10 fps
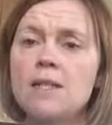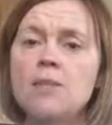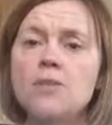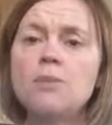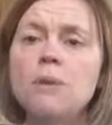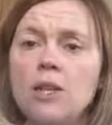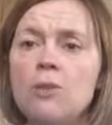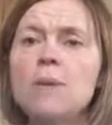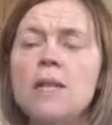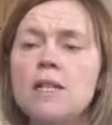So somebody
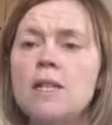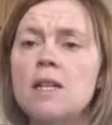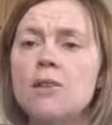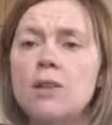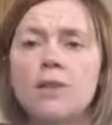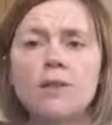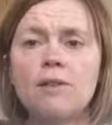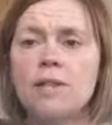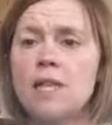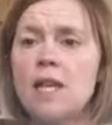coming into the local
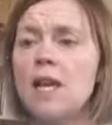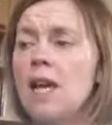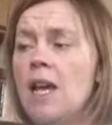authority,